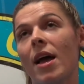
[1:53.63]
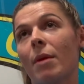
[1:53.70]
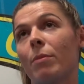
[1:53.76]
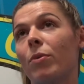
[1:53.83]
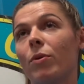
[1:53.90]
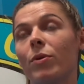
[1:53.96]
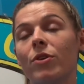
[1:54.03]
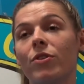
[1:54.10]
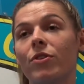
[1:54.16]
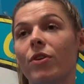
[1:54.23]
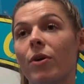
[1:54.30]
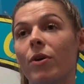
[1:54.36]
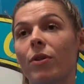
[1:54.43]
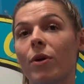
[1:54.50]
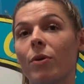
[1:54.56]
but we just
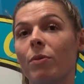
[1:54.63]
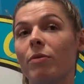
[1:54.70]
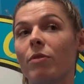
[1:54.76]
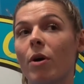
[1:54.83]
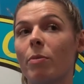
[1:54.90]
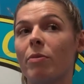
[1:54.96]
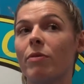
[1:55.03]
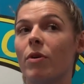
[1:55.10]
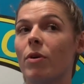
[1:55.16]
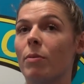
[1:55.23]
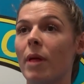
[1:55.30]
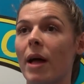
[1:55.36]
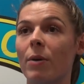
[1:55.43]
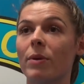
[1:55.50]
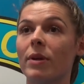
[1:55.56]
know that we've got to perform
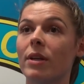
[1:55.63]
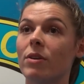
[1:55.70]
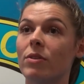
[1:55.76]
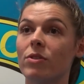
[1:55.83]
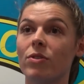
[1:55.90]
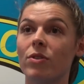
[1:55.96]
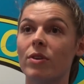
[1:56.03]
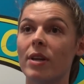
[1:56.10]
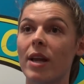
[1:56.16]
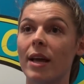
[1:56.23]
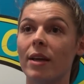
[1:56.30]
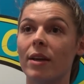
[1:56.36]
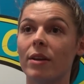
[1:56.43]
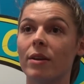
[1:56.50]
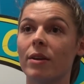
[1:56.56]
like we did on
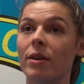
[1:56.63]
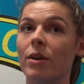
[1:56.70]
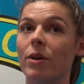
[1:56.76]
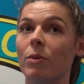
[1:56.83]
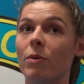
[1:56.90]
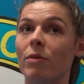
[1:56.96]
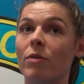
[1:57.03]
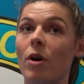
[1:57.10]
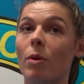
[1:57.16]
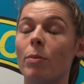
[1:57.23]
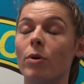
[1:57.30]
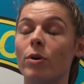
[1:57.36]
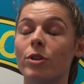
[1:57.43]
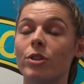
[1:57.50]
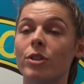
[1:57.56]
Sunday, and we've got to
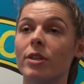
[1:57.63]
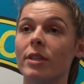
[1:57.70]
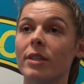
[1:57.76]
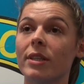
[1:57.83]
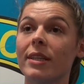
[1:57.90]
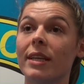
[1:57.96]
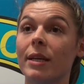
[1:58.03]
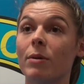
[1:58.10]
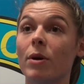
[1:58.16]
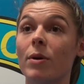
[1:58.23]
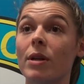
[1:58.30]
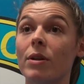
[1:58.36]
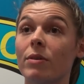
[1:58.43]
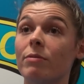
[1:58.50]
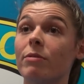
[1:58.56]
push and keep
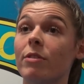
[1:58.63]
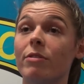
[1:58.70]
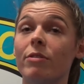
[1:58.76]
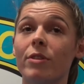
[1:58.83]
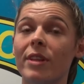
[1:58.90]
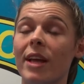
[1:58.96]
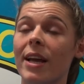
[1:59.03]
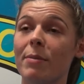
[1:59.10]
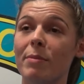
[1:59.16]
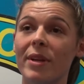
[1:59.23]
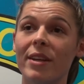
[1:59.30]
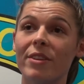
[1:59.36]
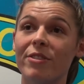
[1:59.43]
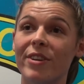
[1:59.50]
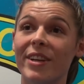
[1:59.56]
going for the full 90
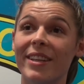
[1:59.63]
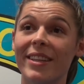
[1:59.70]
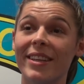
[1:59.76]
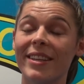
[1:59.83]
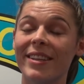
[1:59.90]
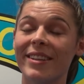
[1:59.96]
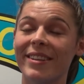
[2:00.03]
minutes, really.